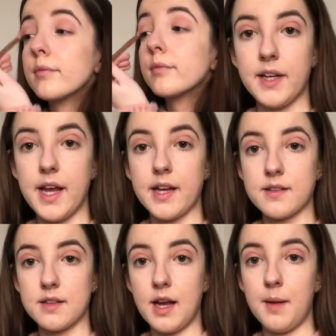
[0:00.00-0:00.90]

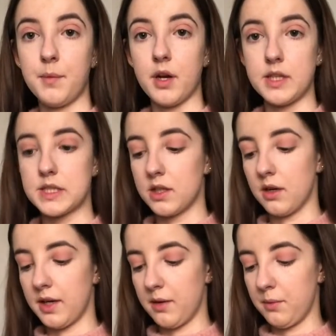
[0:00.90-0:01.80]
Next, I'm going to go
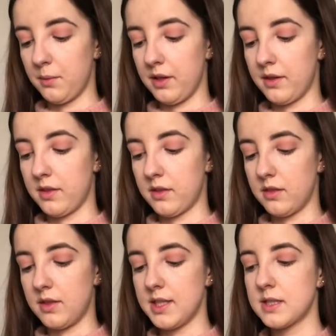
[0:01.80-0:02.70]
in with
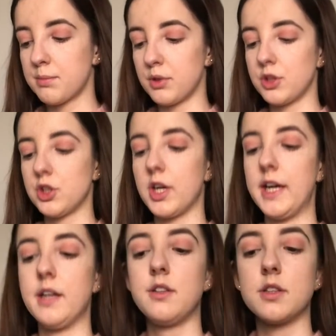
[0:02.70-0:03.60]
this blush
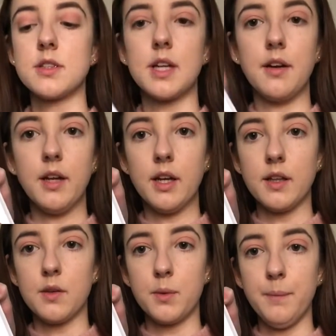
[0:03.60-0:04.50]
shade just down here,
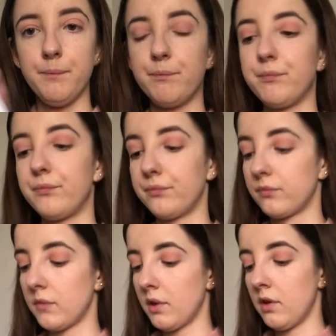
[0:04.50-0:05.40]
this one,
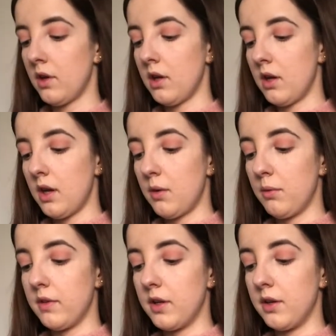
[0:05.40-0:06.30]

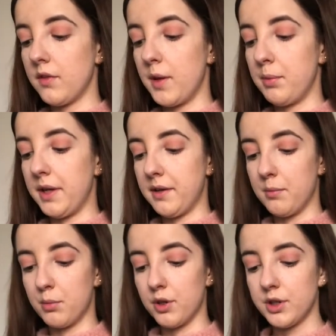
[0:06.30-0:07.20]
with another
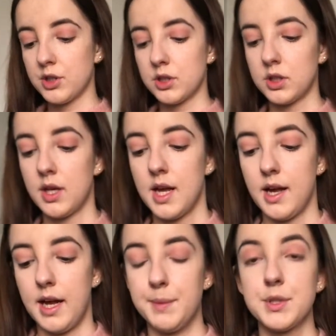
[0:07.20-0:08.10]
blending brush.
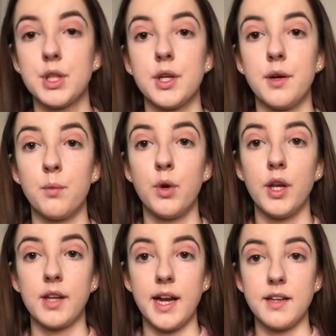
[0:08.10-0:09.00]
And I'm just going to work
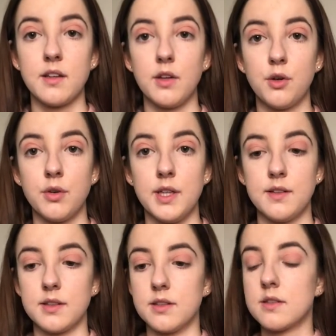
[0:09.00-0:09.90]
that into the
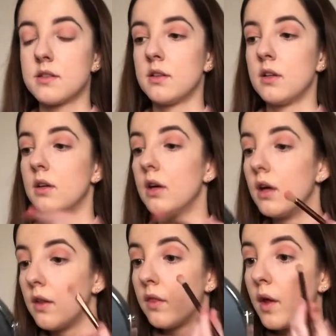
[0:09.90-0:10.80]
creases.
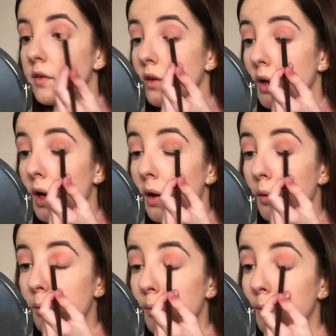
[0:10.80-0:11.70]
That's going to
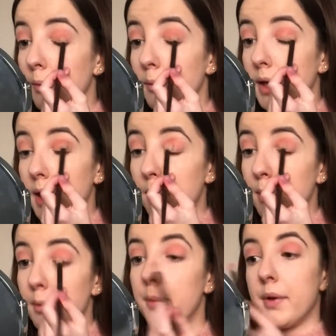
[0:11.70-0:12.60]
help make it a bit
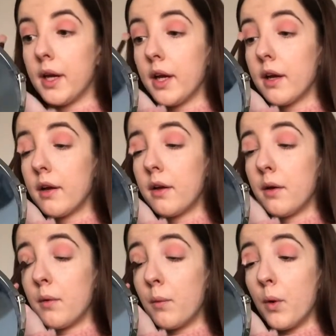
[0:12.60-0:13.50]
more pink.
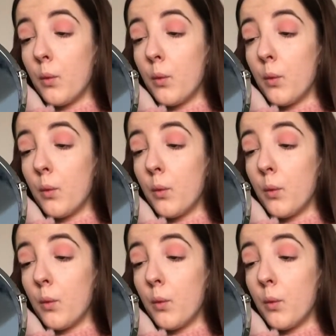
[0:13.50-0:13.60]
Whoa.